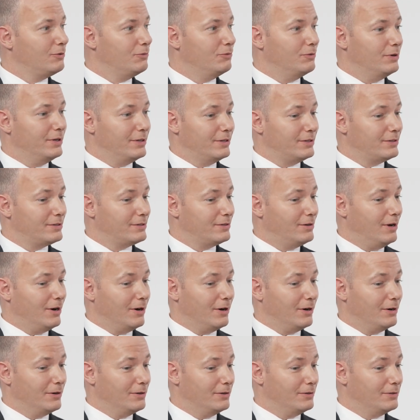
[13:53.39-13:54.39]
with
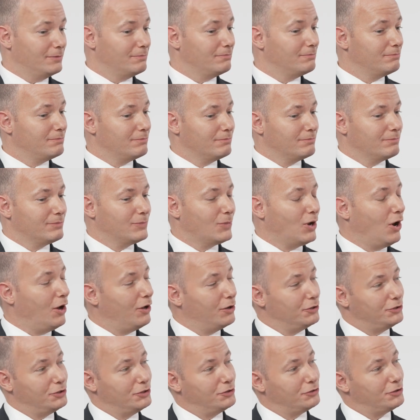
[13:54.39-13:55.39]
our
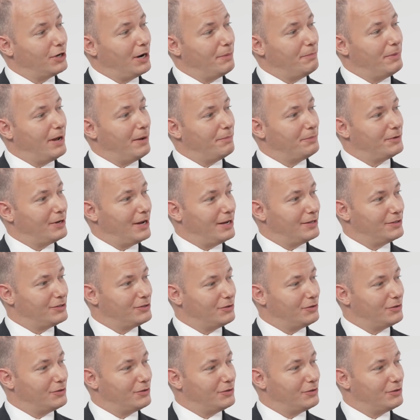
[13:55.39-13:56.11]
collagen tripeptide.